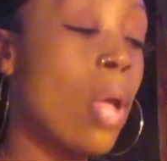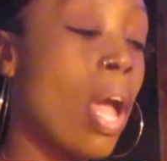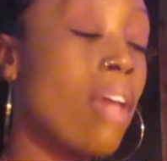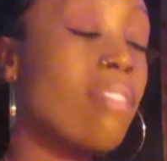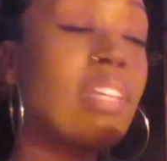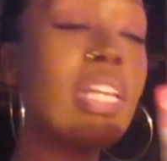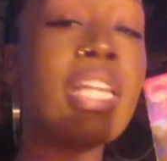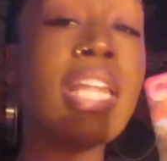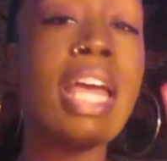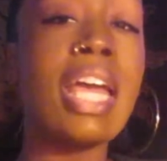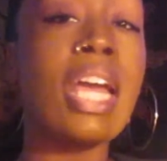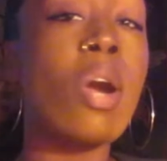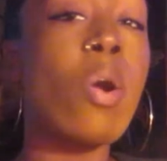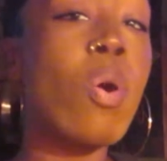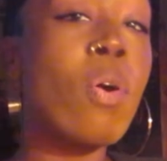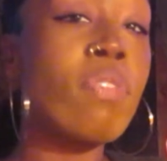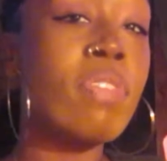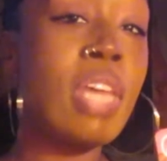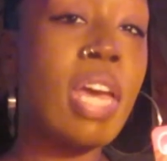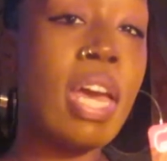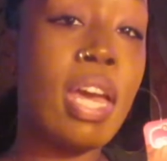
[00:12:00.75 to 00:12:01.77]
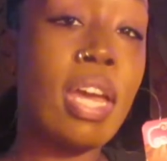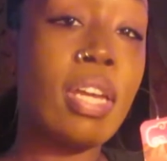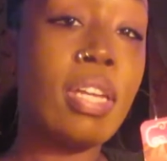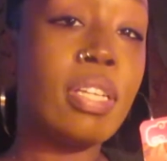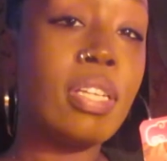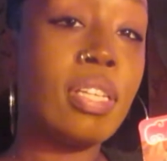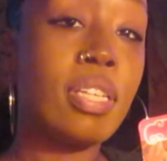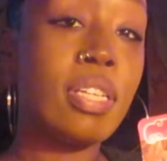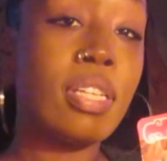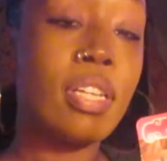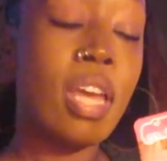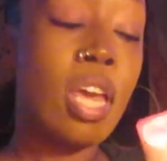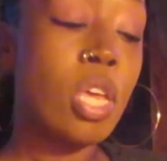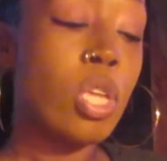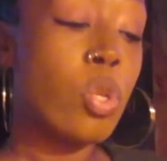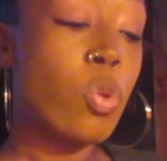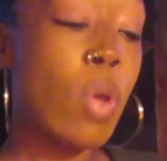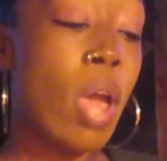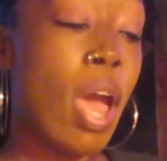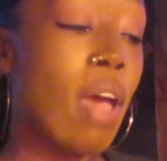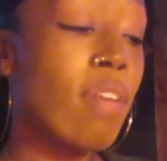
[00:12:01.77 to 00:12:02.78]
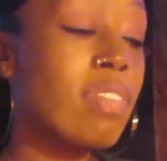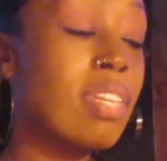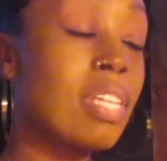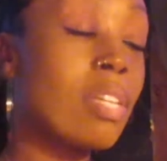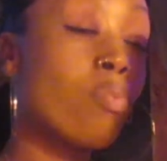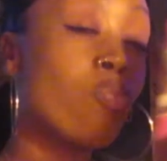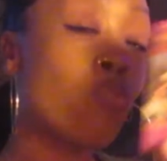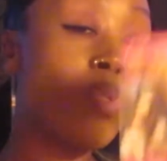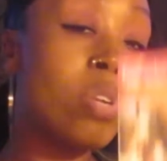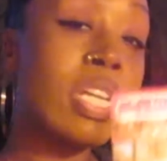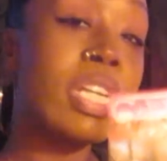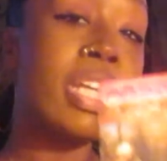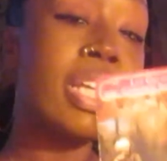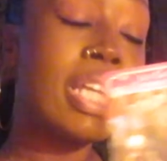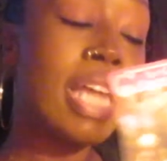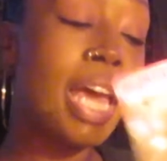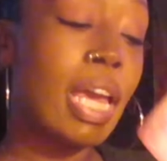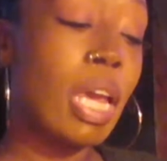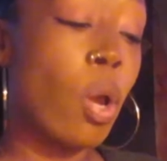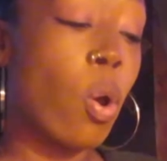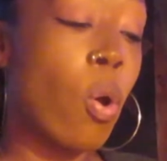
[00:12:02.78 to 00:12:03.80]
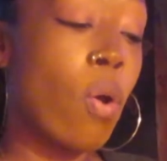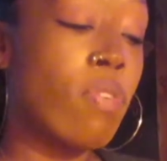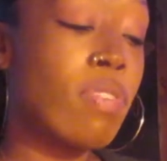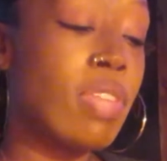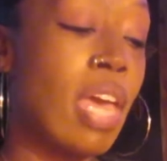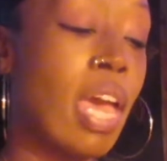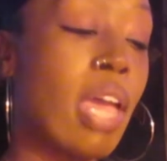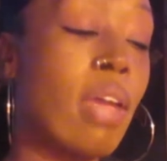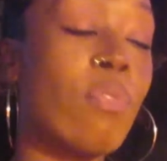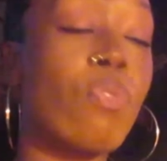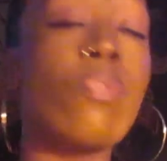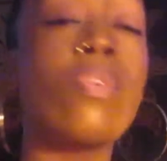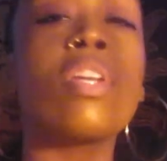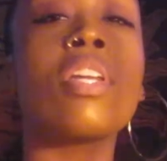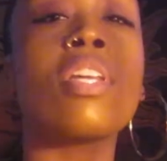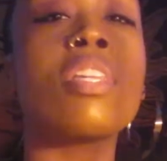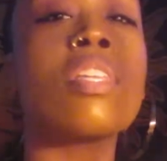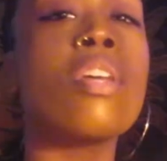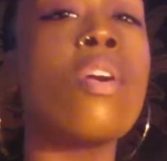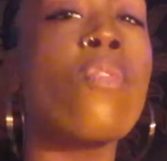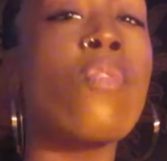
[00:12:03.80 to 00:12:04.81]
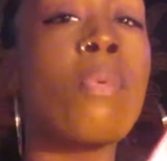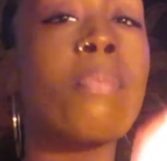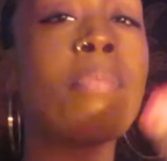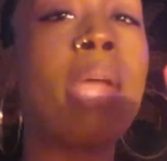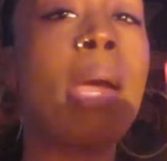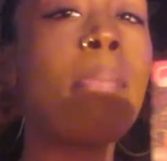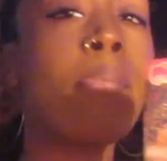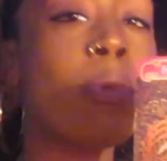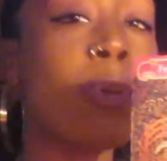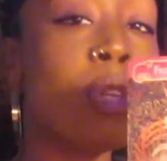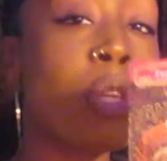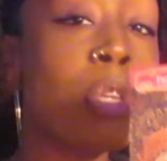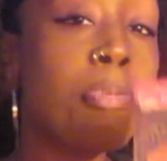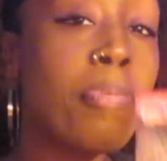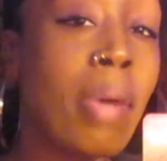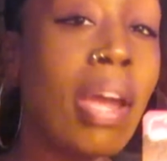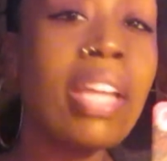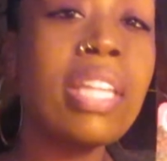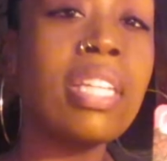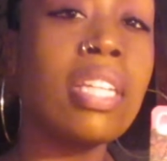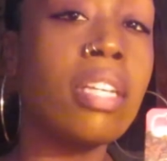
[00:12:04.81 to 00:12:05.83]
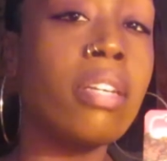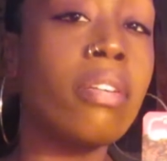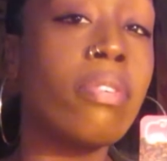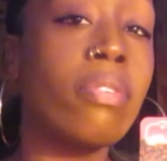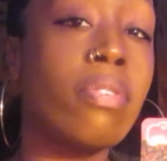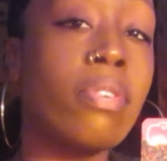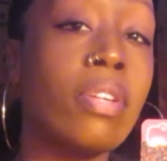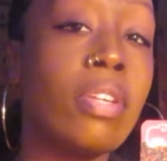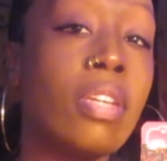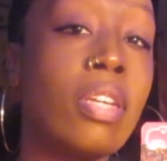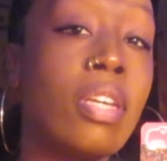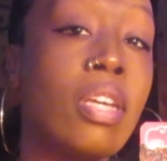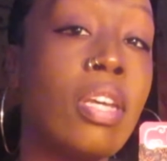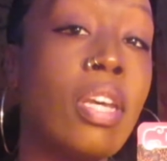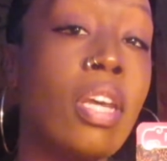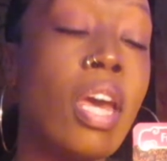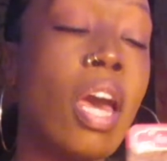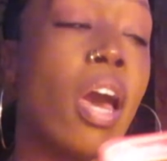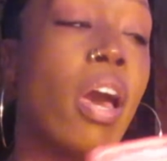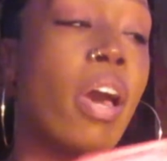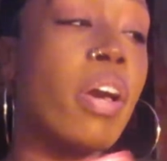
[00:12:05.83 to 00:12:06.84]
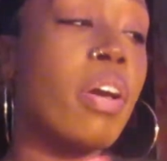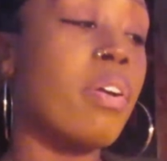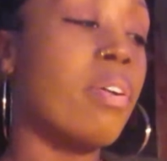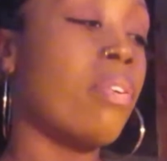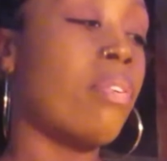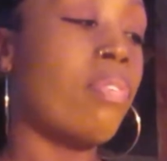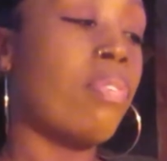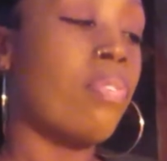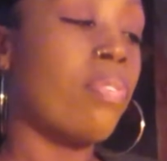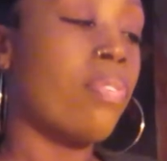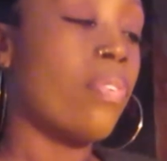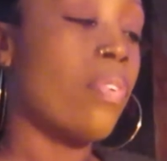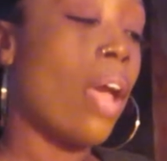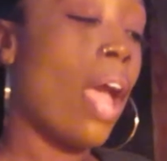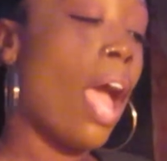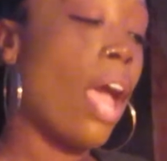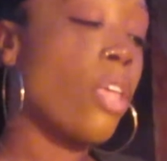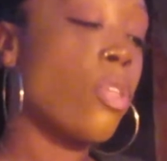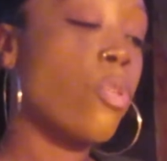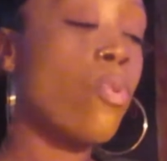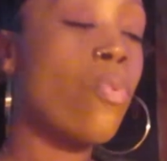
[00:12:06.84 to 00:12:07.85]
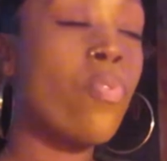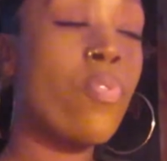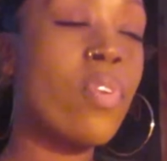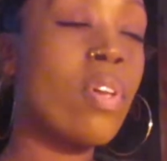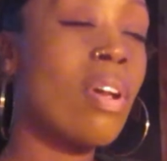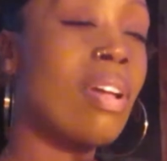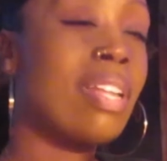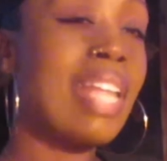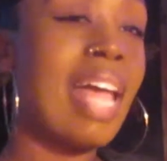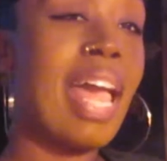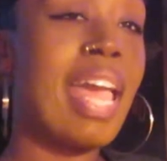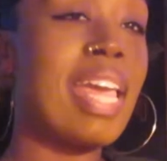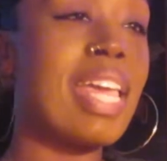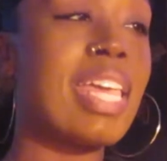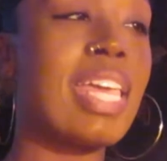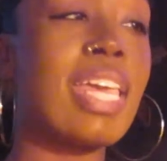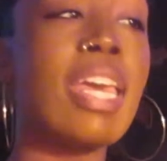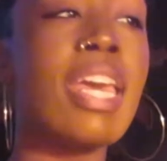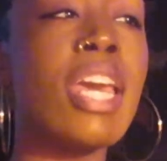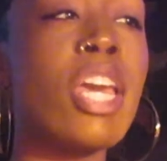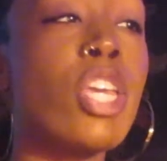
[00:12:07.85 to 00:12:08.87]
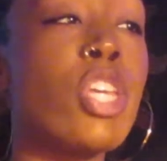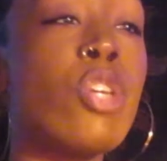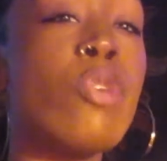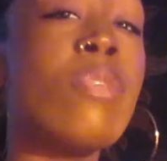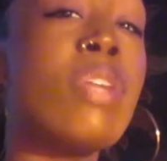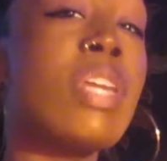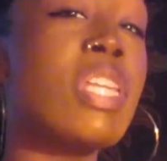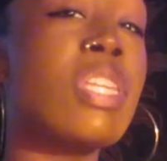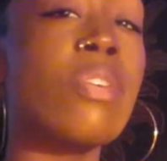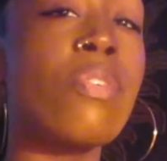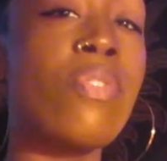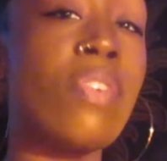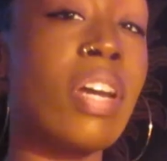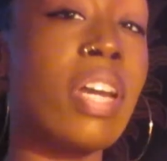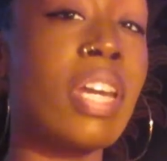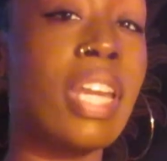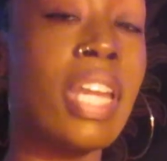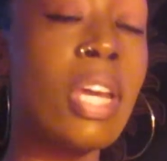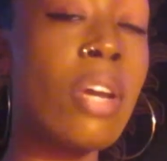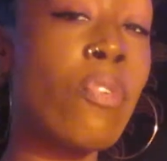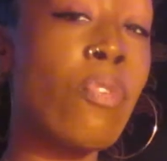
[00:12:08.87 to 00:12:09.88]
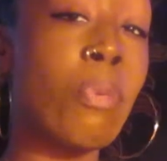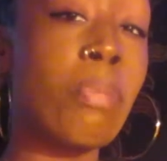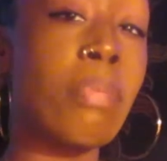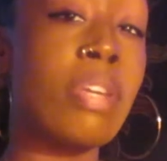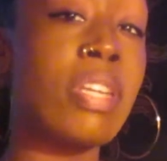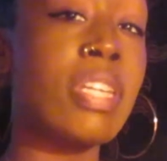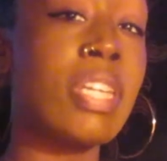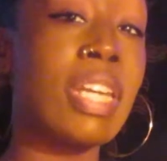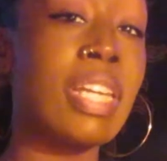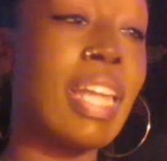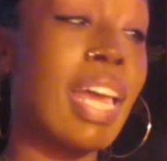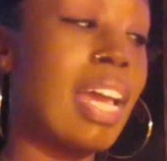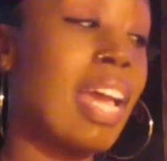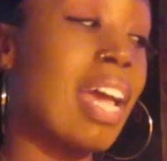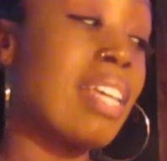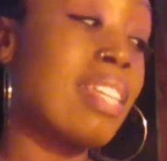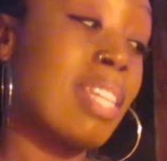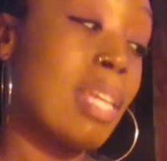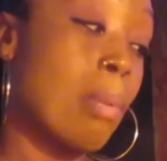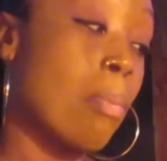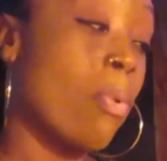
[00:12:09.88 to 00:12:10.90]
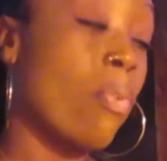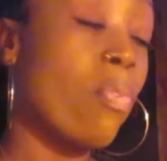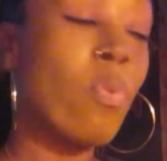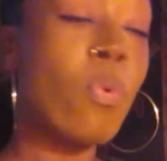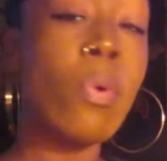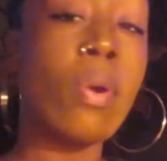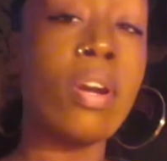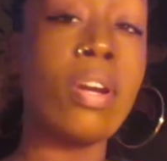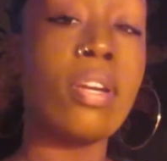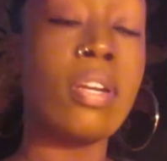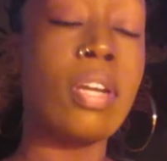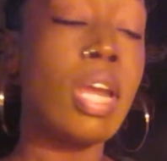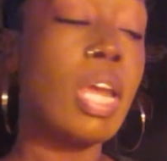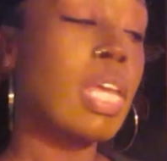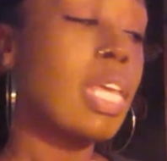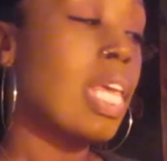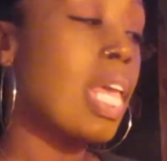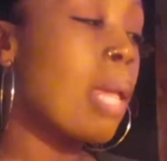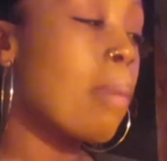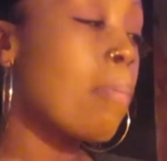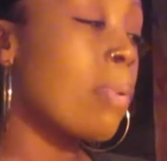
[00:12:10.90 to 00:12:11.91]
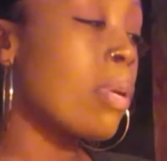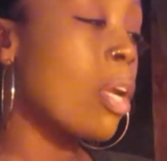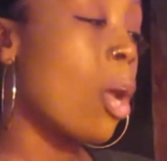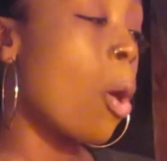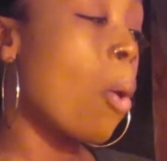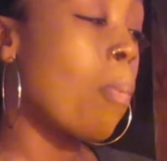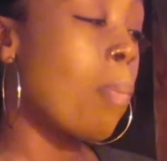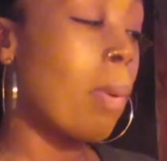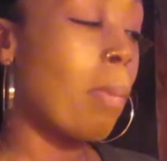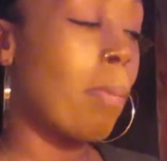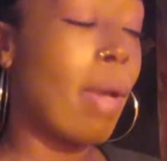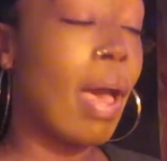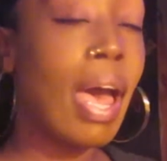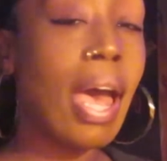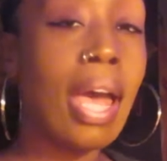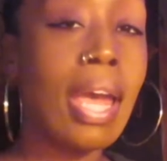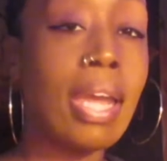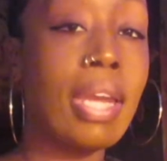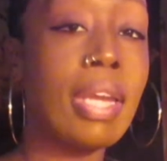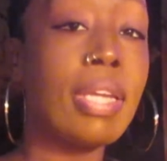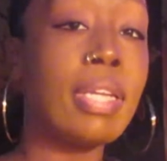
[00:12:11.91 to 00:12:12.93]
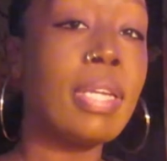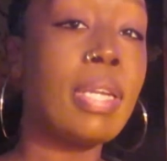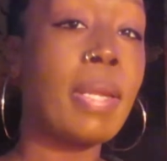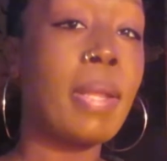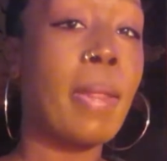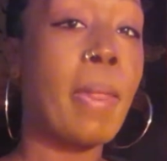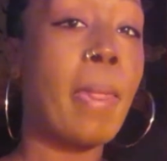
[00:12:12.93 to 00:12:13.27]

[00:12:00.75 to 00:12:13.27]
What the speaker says: have to let go of that. You have to really let go of that and free yourself from that perspective of how you feel like you need to fucking heal from this shit. Like I said before, keep an open mind